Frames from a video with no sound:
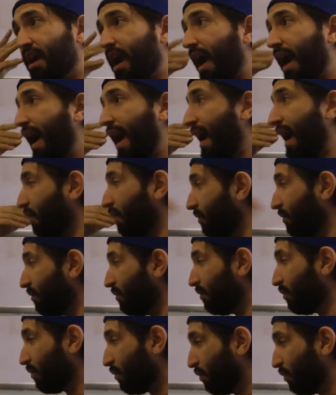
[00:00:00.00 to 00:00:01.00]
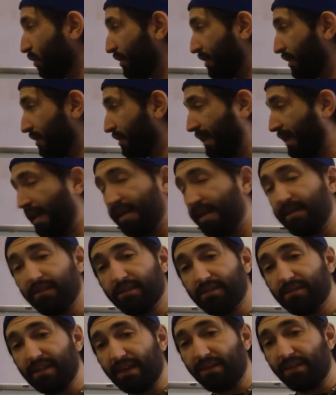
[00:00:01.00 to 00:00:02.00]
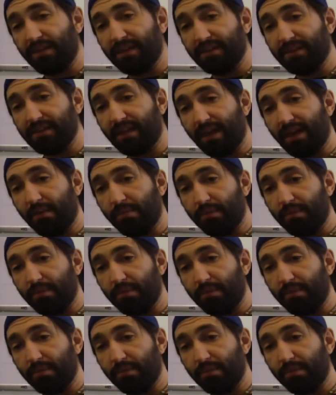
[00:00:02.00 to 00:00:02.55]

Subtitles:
how would they set this up?